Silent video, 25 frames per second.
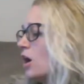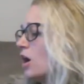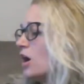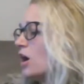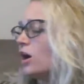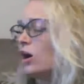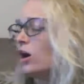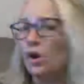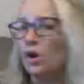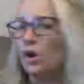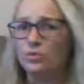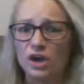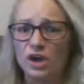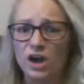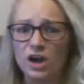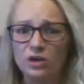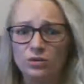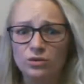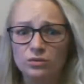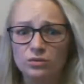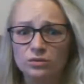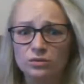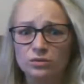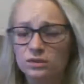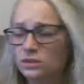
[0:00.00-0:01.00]
Oh
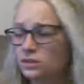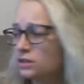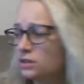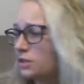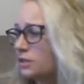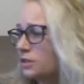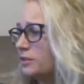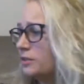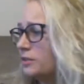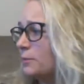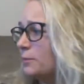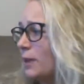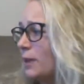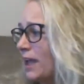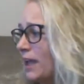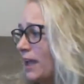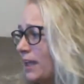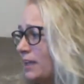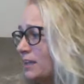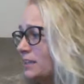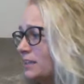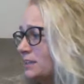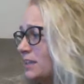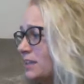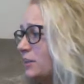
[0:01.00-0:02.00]
no, the
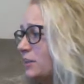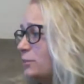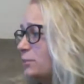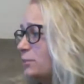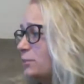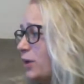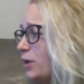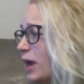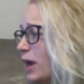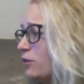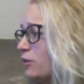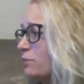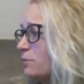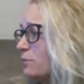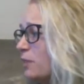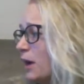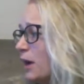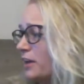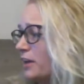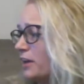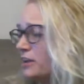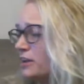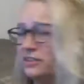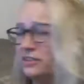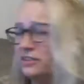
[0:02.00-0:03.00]
paint in the brown
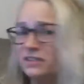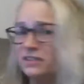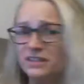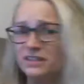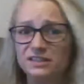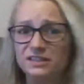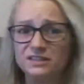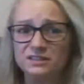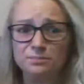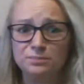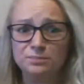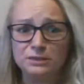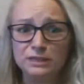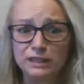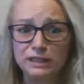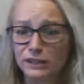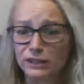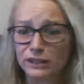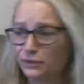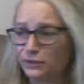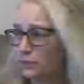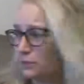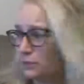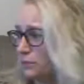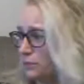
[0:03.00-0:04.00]
bottle is blue.
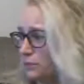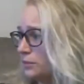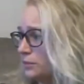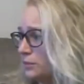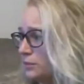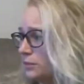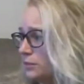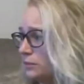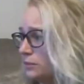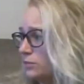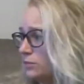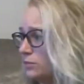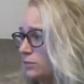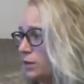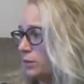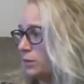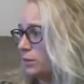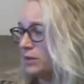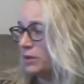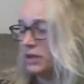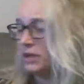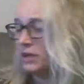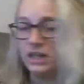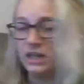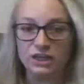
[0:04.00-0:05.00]
What are we going
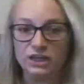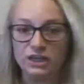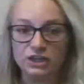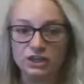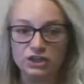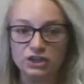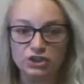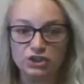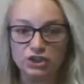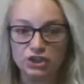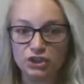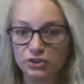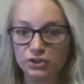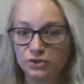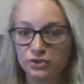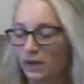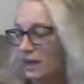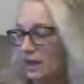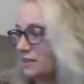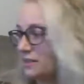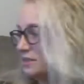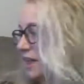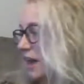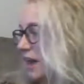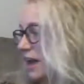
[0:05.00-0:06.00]
to do? Asked
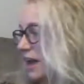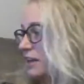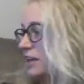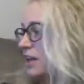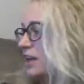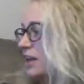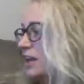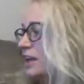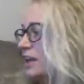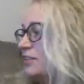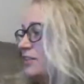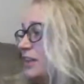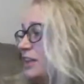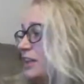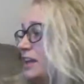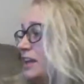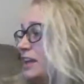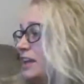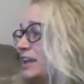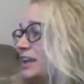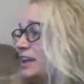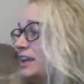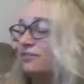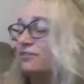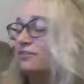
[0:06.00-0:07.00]
Callie. They
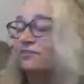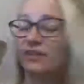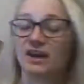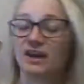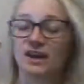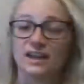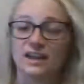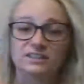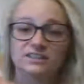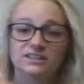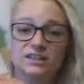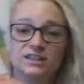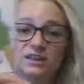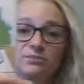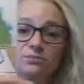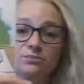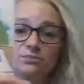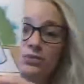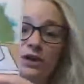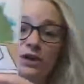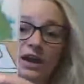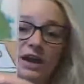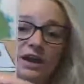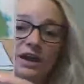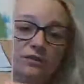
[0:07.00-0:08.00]
can't find
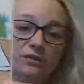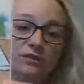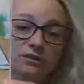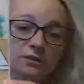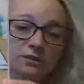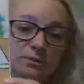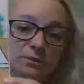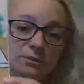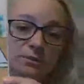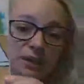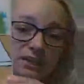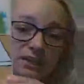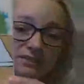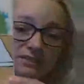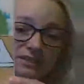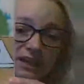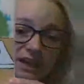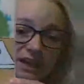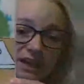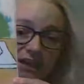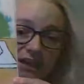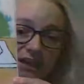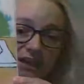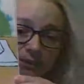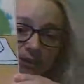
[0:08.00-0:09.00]
brown paint
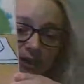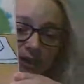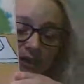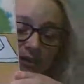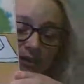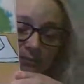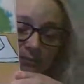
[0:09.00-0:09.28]
anywhere.